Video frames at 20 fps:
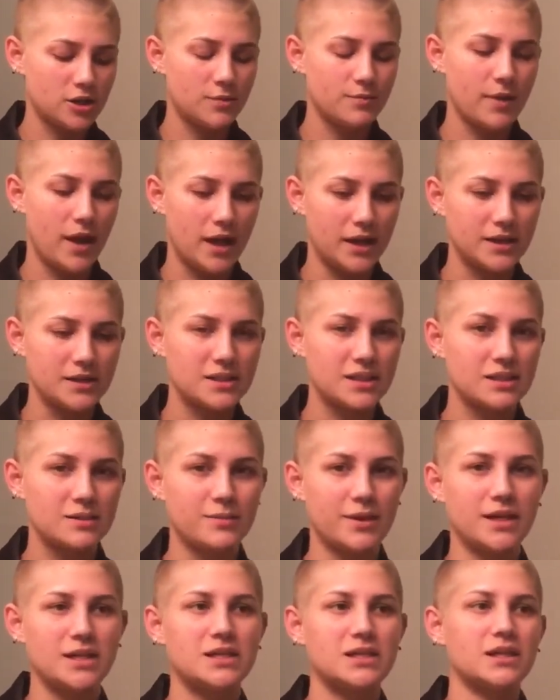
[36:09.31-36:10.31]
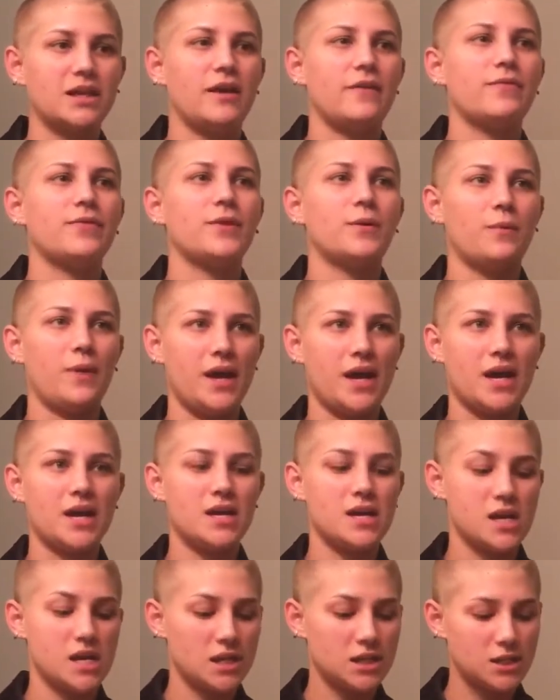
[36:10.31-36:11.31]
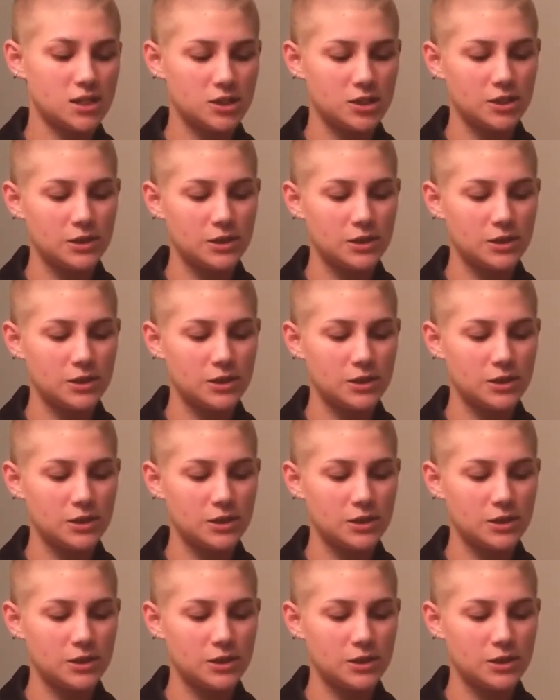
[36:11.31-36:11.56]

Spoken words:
balances my skin the way it needs to.